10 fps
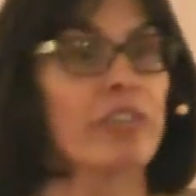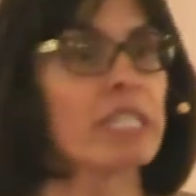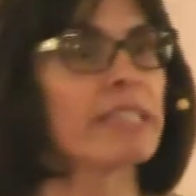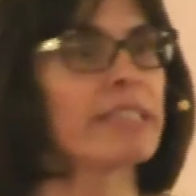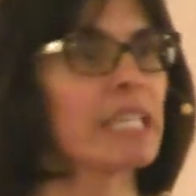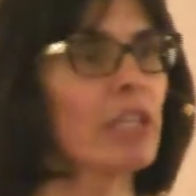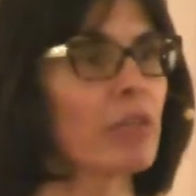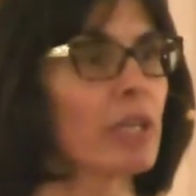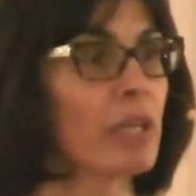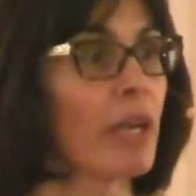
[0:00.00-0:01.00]
the
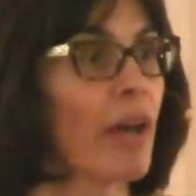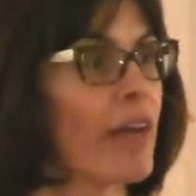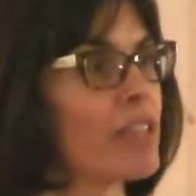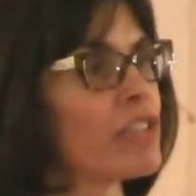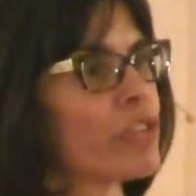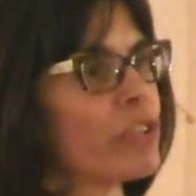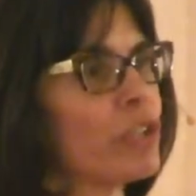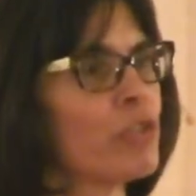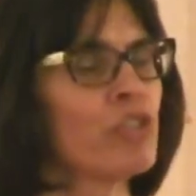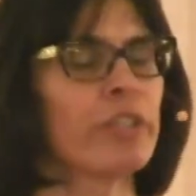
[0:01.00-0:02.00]
secret of the
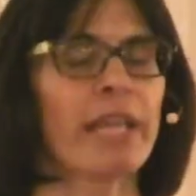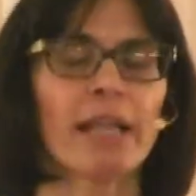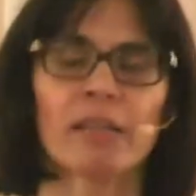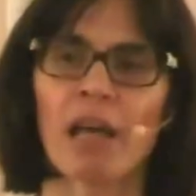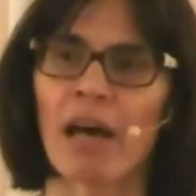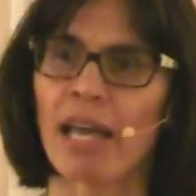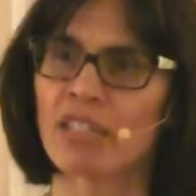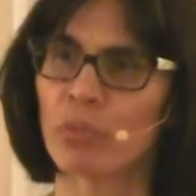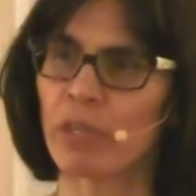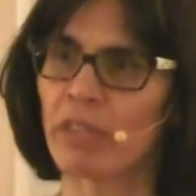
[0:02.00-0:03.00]
solution that
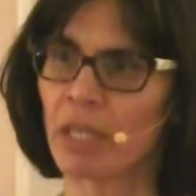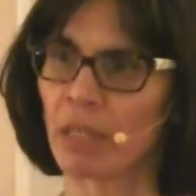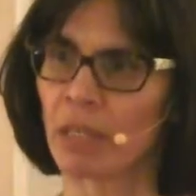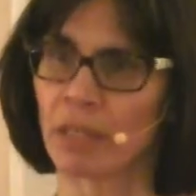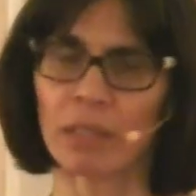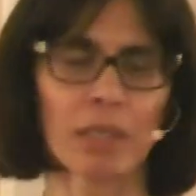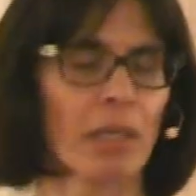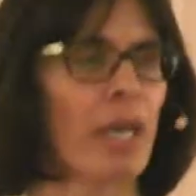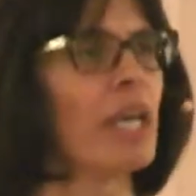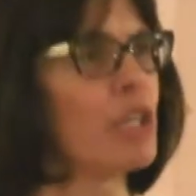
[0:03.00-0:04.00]
lies within
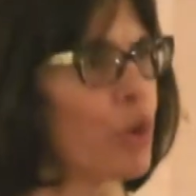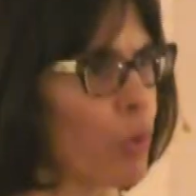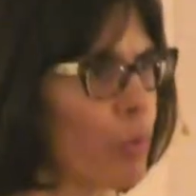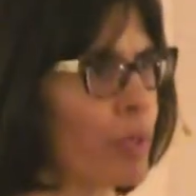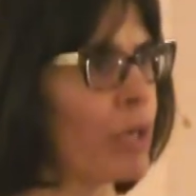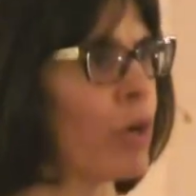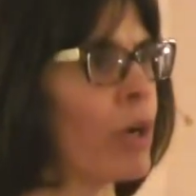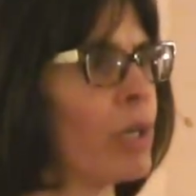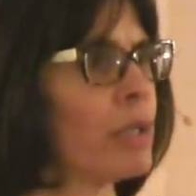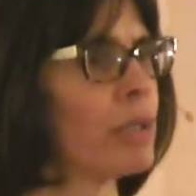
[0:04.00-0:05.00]
an open heart.